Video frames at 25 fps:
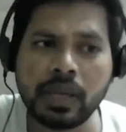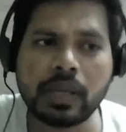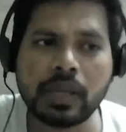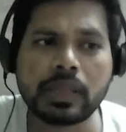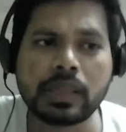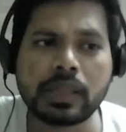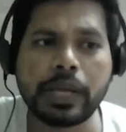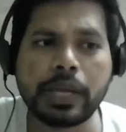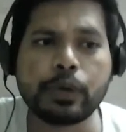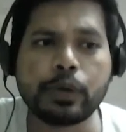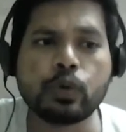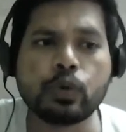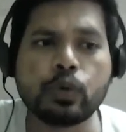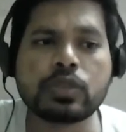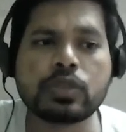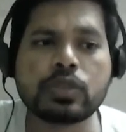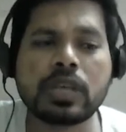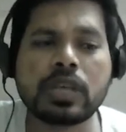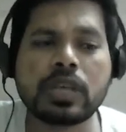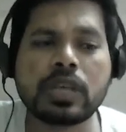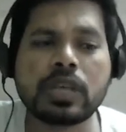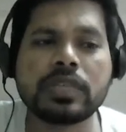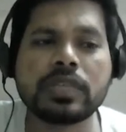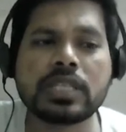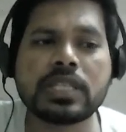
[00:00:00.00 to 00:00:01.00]
The use
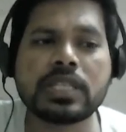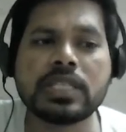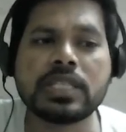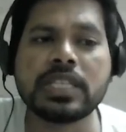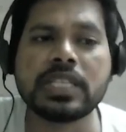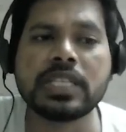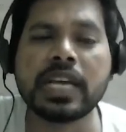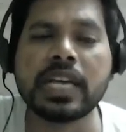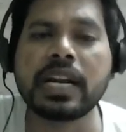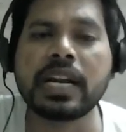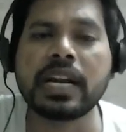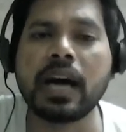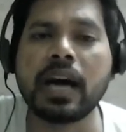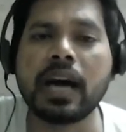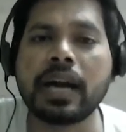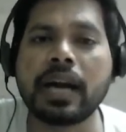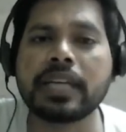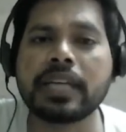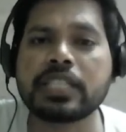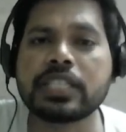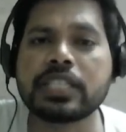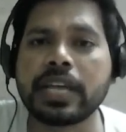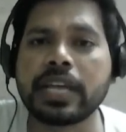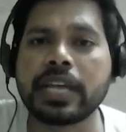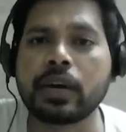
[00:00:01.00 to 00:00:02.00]
of this
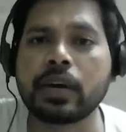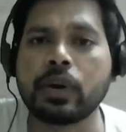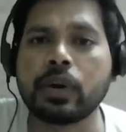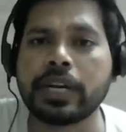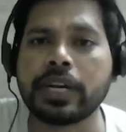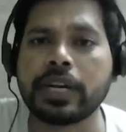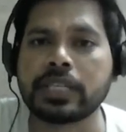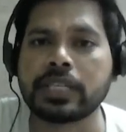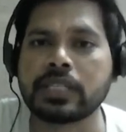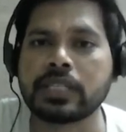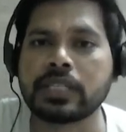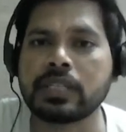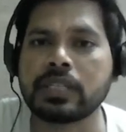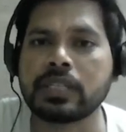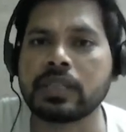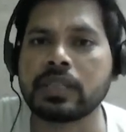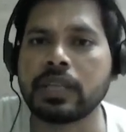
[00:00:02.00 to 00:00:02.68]
GnRH agonist,